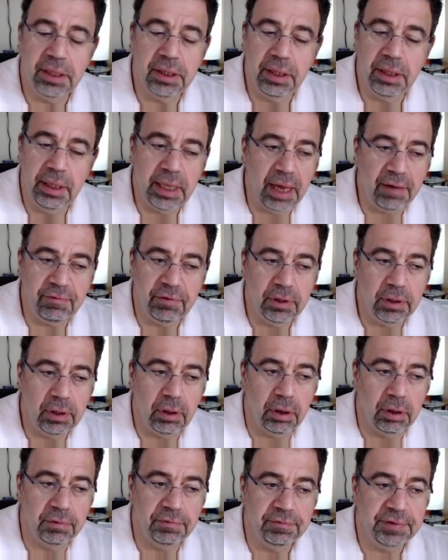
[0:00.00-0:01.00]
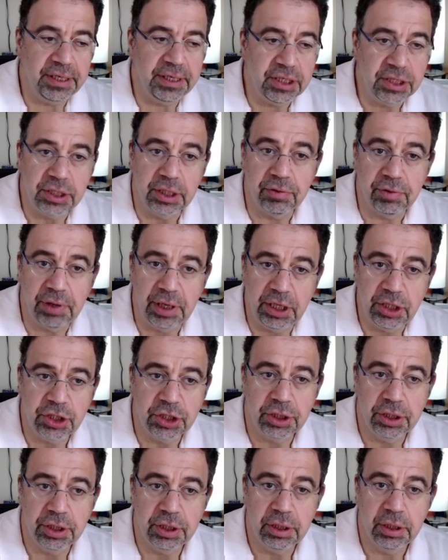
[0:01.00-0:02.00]
level of
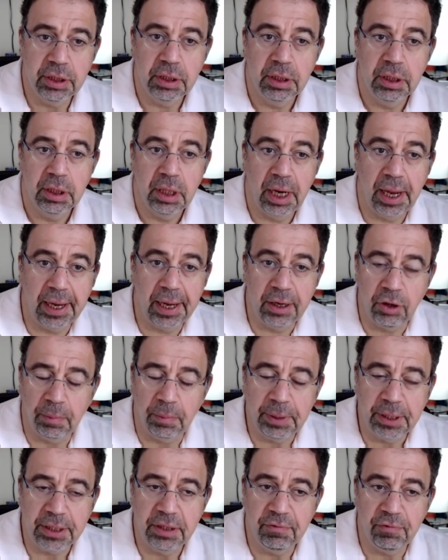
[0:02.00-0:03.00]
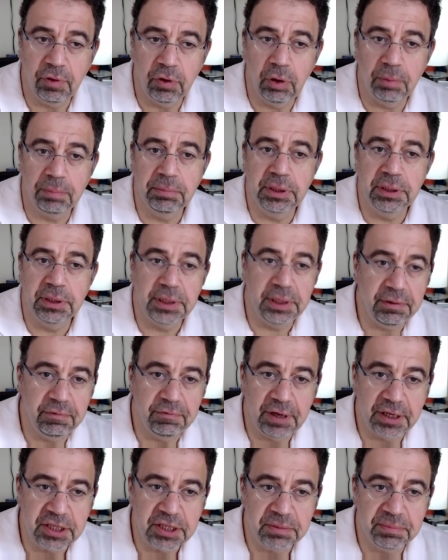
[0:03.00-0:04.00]
integration, economic development,
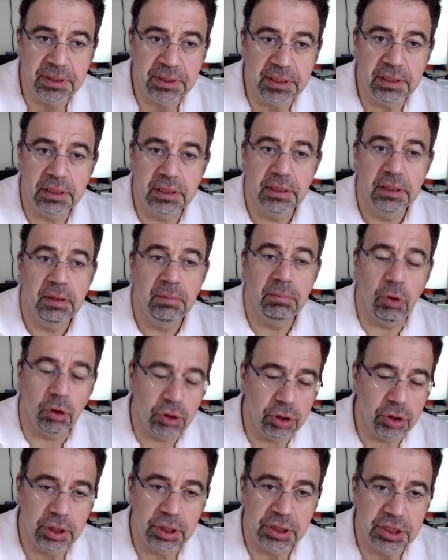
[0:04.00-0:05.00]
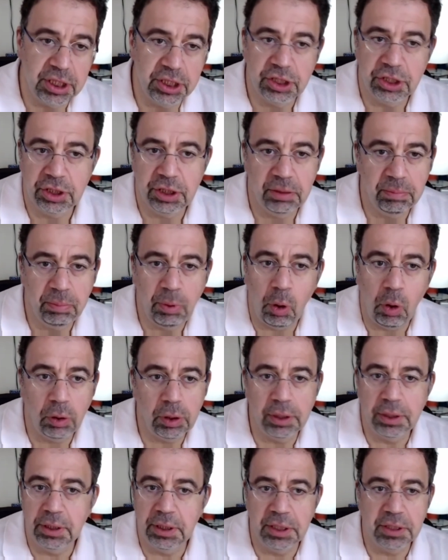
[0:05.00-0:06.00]
investment, modernization in
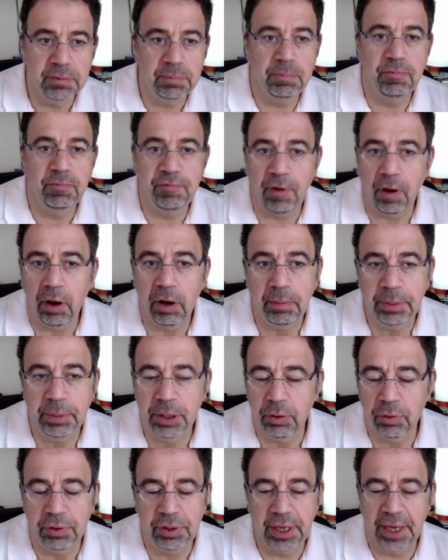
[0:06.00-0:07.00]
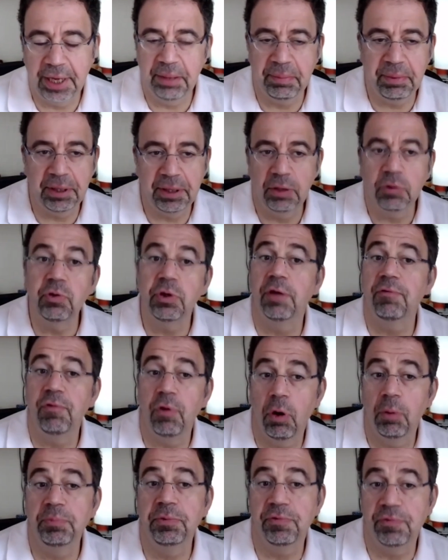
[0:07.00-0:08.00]
Poland is far beyond anybody could have
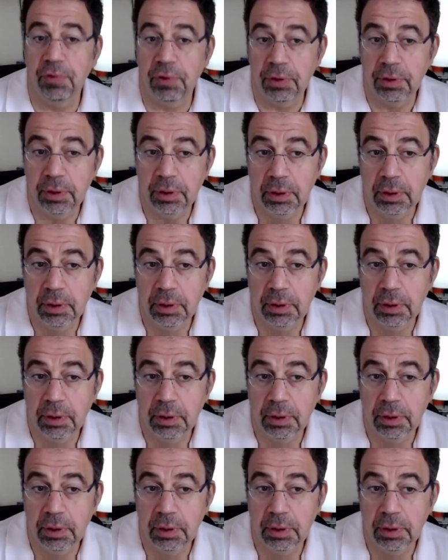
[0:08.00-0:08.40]
hoped for.